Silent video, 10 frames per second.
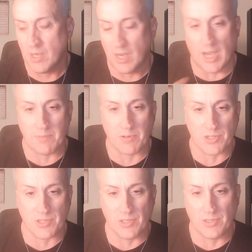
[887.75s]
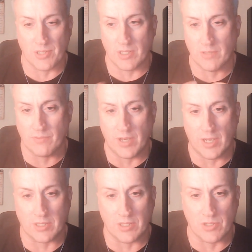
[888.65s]
I personally think the
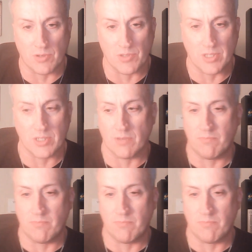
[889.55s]
fact that Josephus